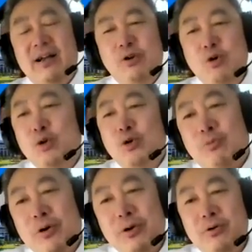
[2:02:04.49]
You do not
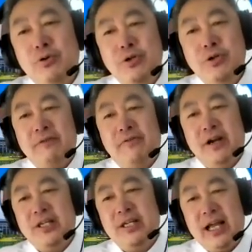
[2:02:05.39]
want to use a
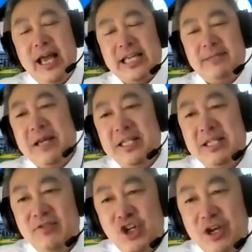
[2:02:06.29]
very
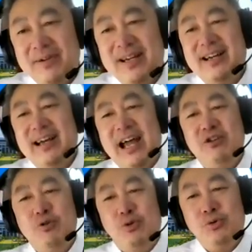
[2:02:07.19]
expensive chip, and
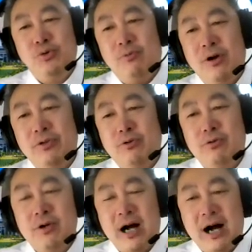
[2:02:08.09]
you do not want
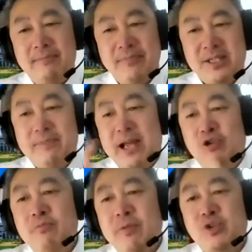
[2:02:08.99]
to spend
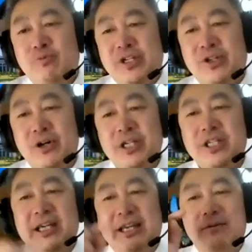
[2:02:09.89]
too much
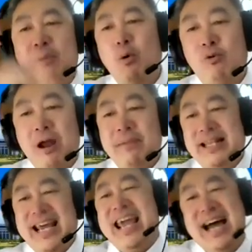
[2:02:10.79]
resources into programming
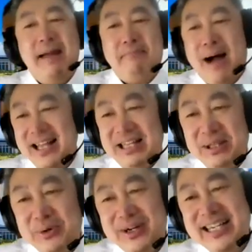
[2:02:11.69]
the AI part
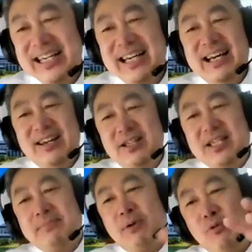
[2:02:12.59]
into it. You
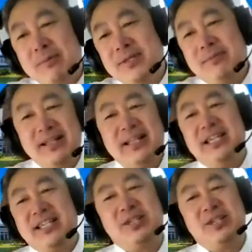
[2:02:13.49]
just program something that
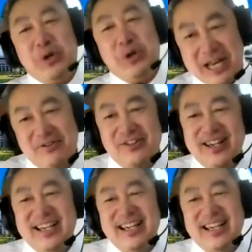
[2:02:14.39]
is just good enough.